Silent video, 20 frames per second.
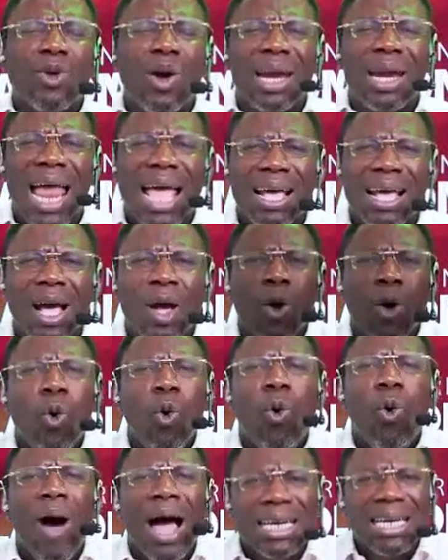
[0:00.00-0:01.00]
you're like,
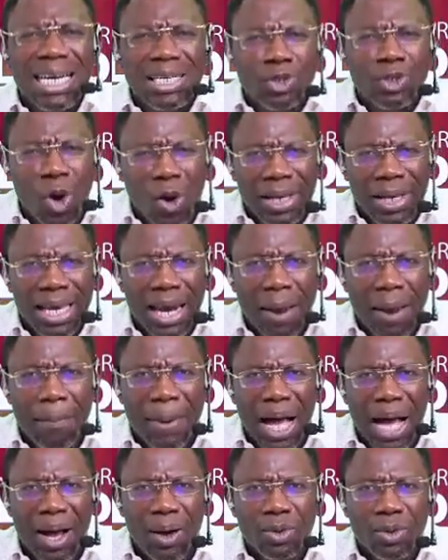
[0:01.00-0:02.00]
who are they talking
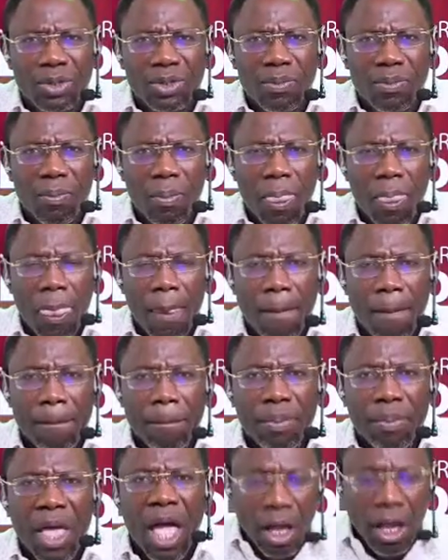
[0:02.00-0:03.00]
about?
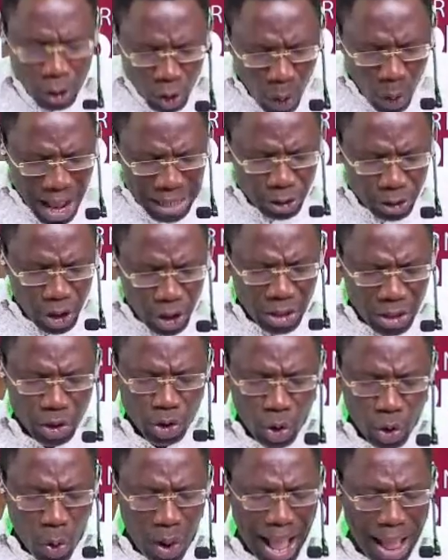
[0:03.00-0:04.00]
You are
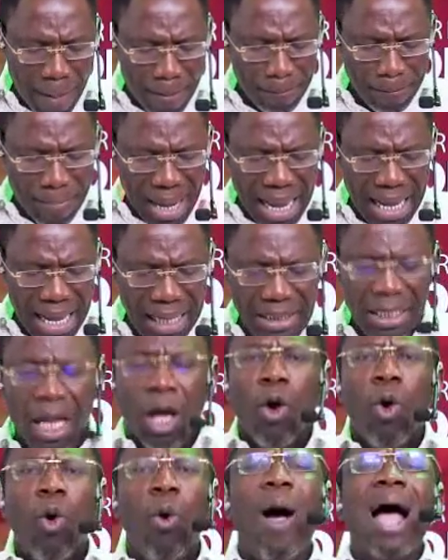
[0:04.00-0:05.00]
just so amazed.
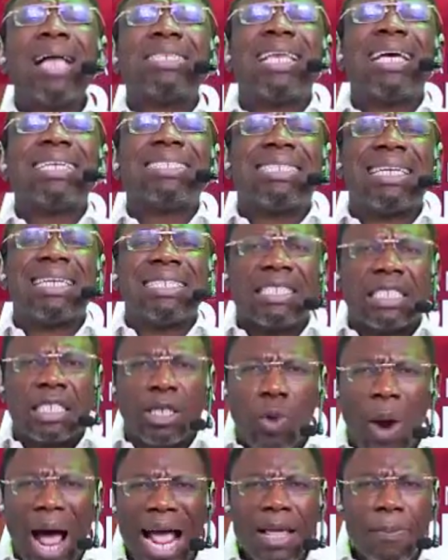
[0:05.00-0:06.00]
Who are they
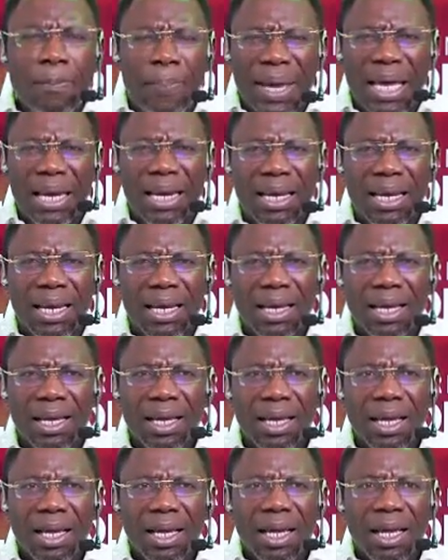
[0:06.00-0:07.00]
describing?
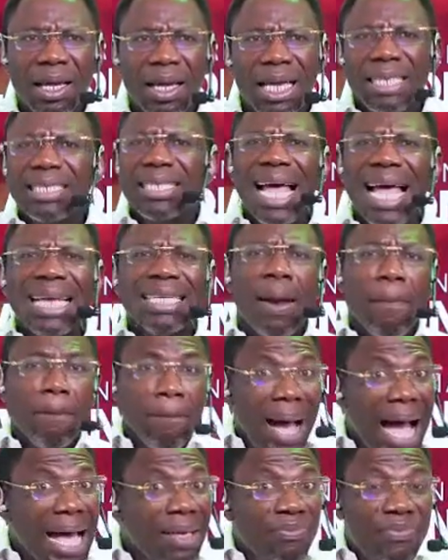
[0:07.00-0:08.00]
Is that the
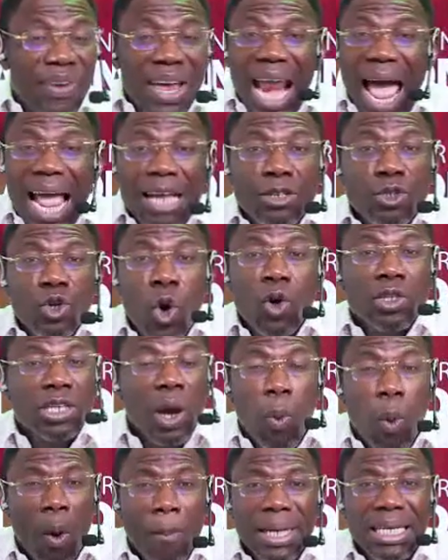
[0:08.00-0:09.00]
man that I know,
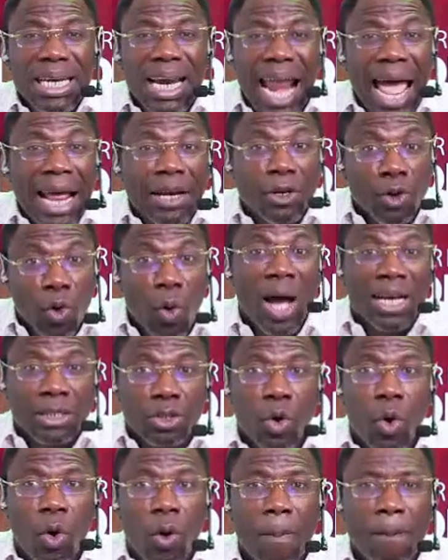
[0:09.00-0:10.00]
the woman that I know
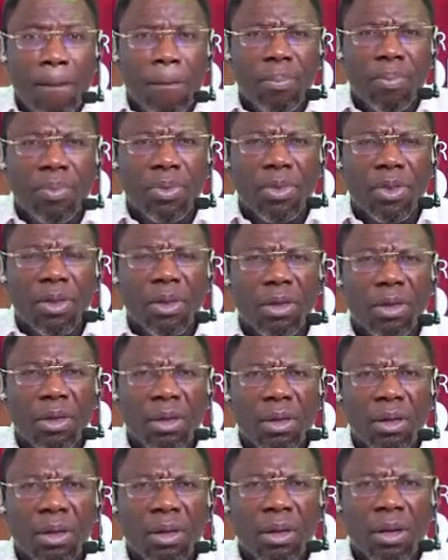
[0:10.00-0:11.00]
at home?
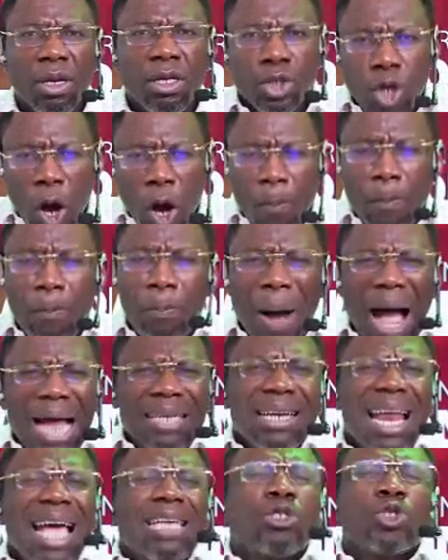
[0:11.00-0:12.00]
Your partner